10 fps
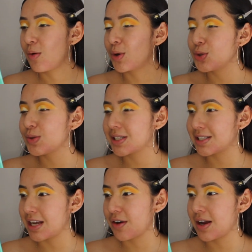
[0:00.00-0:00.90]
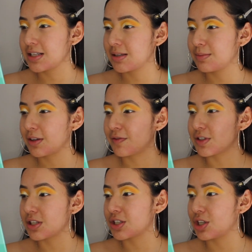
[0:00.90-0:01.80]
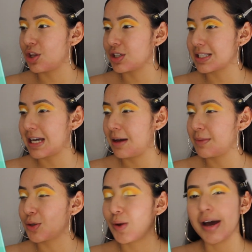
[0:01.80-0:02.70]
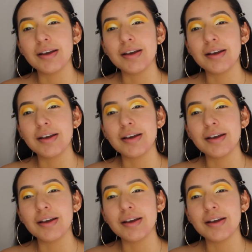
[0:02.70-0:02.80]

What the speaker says: when you stare at something for such a long time and you